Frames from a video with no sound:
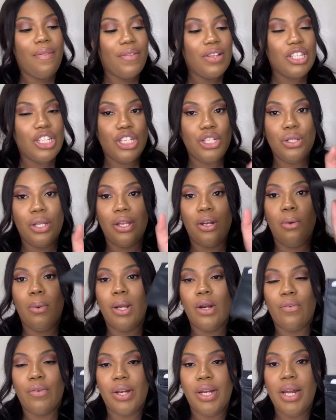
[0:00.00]
this new little
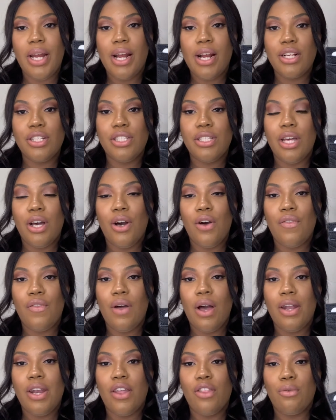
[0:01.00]
one over here so
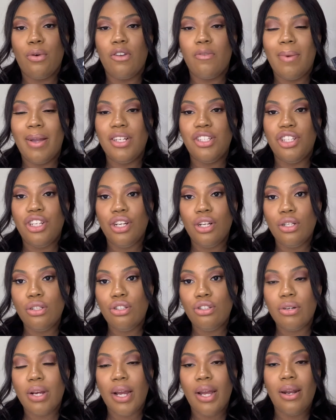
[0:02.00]
another one of my
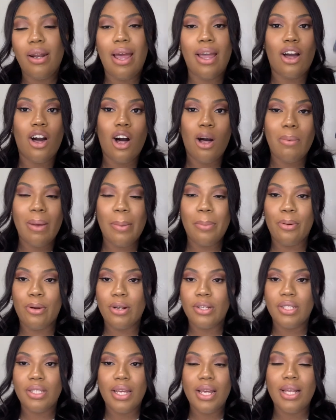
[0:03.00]
children i call my
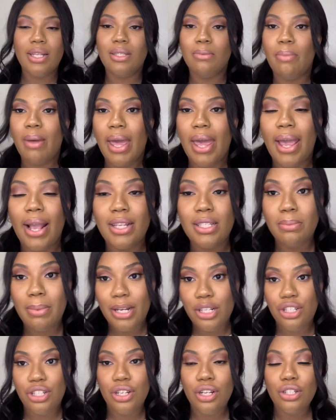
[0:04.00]
purses bags my
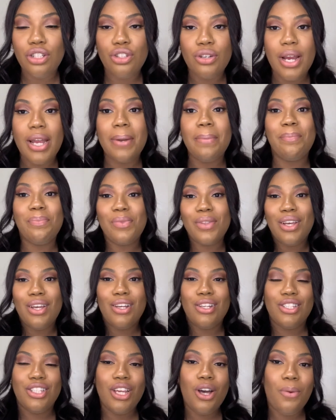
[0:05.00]
children
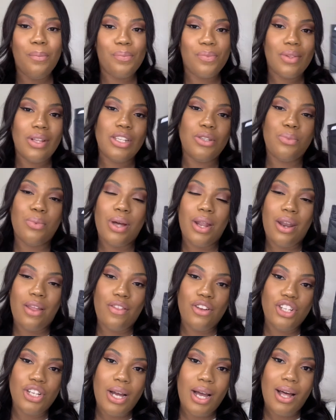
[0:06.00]
so this
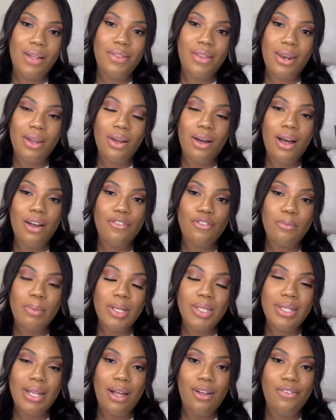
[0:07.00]
another child that i got for
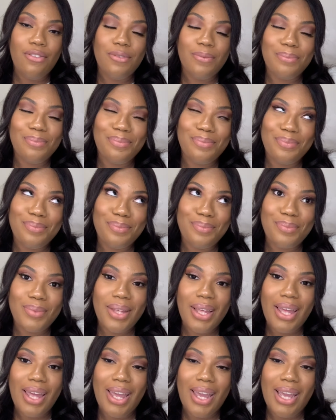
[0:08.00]
myself
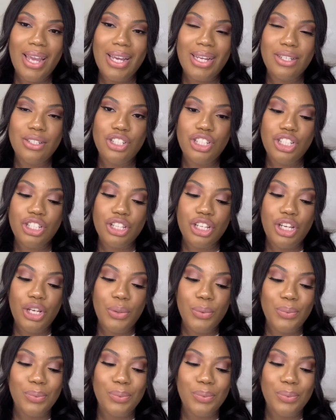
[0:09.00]
and she's cute